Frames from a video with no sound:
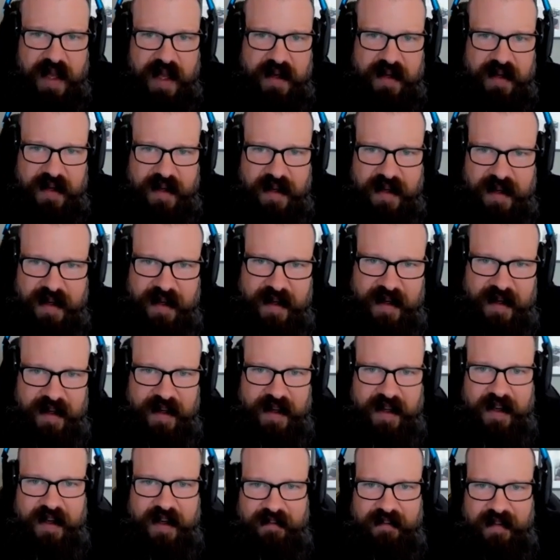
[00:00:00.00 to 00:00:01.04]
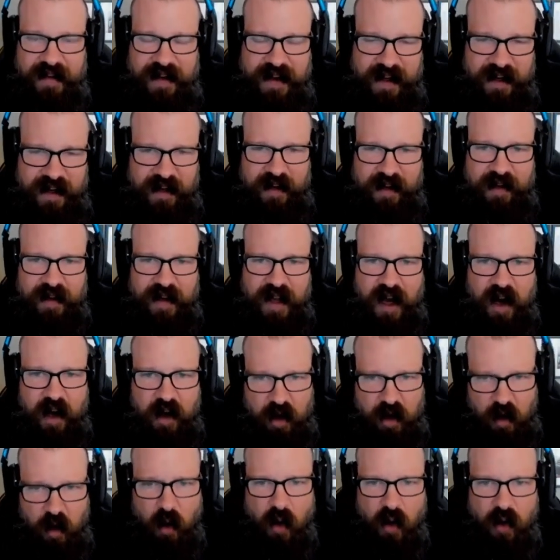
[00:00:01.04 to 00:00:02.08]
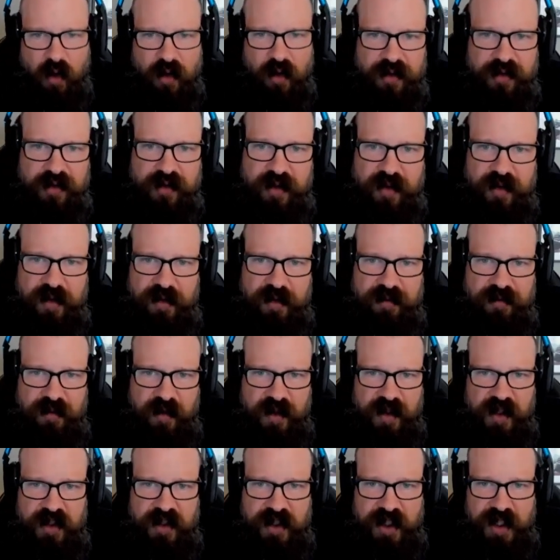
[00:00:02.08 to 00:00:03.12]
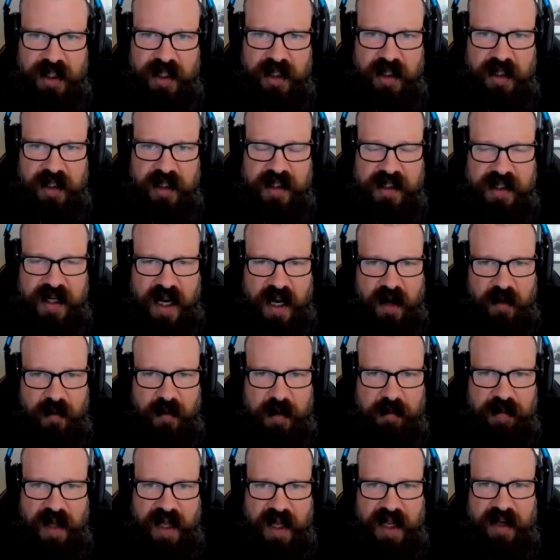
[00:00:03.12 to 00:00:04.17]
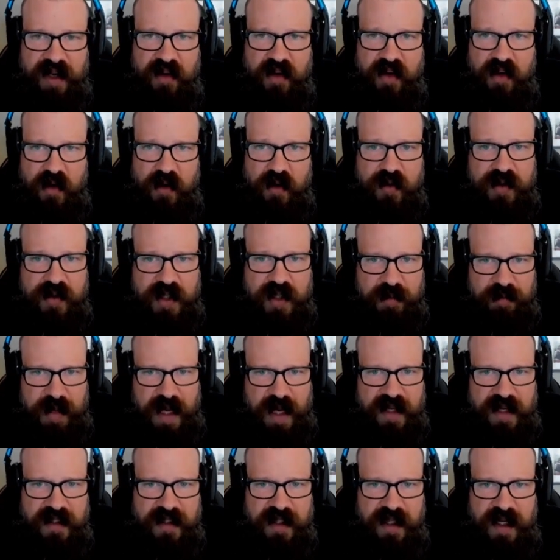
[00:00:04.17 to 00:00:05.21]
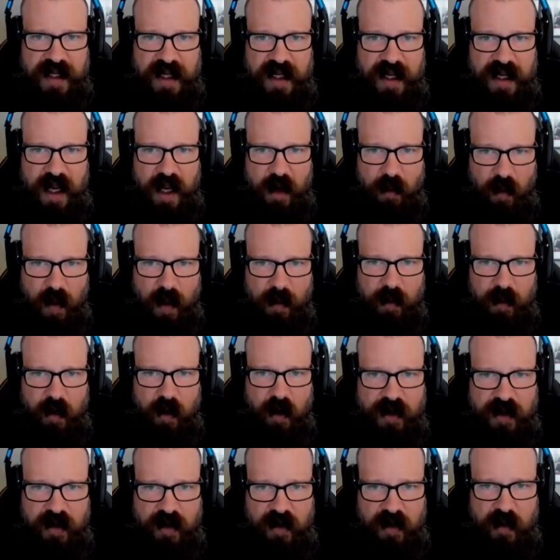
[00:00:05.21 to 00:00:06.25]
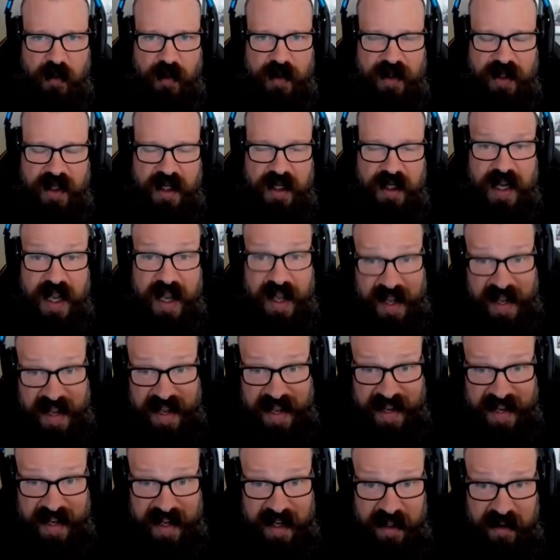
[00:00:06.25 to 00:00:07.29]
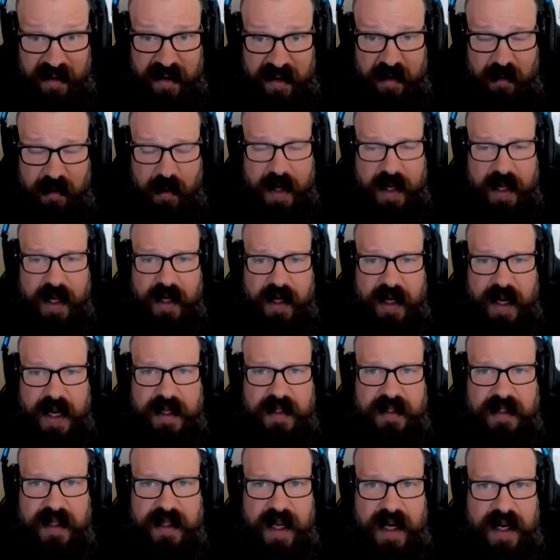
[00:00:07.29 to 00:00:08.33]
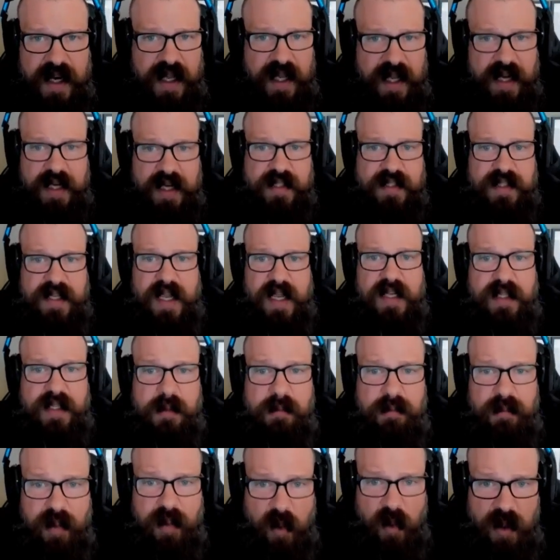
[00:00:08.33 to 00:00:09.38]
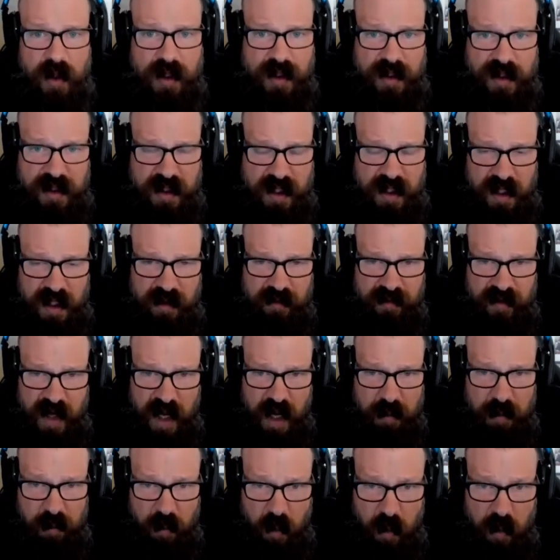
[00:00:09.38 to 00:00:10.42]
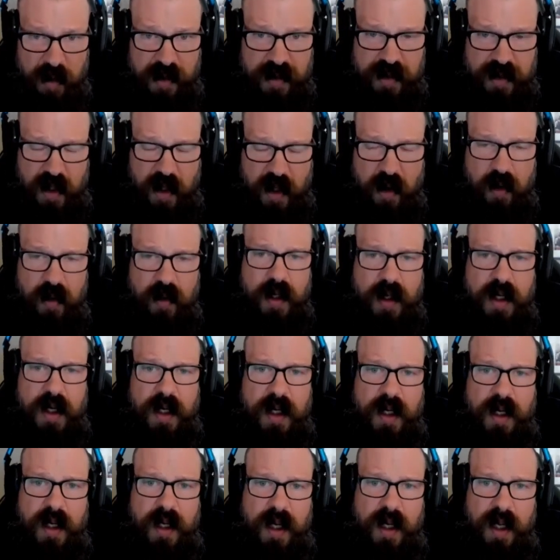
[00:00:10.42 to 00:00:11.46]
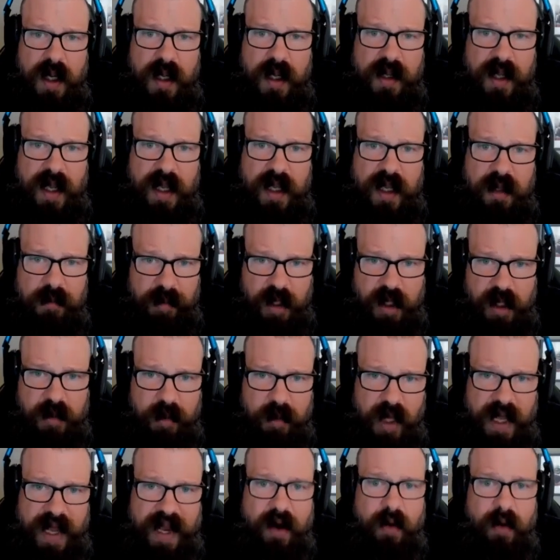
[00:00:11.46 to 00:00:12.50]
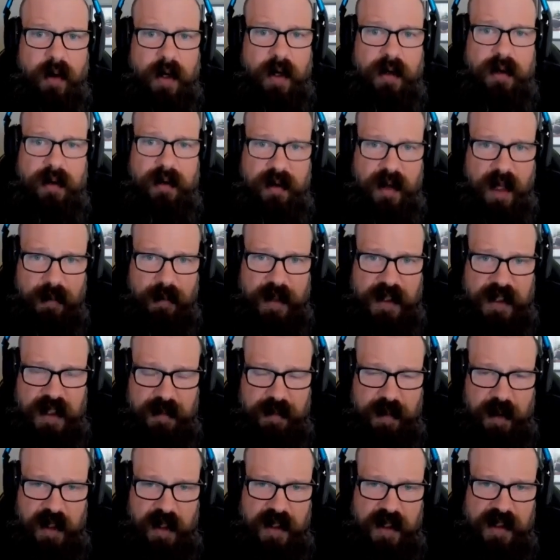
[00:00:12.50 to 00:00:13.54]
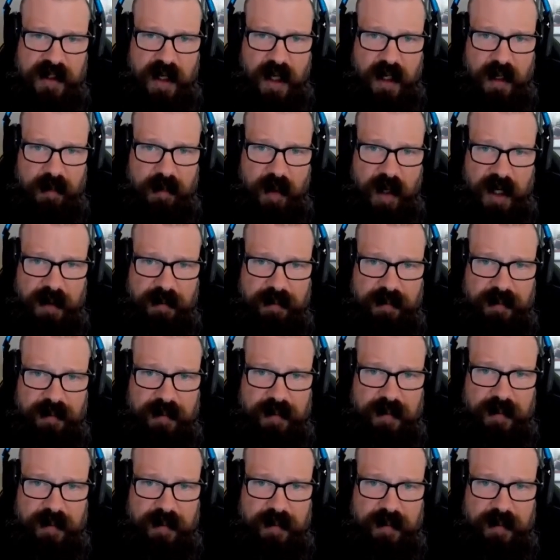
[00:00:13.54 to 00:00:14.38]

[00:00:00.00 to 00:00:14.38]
that in our goals for this year, is how we plan to use capacity and what we're going to do with it, and recognize that it is as important, if not more so, than the billable hour that we typically celebrate,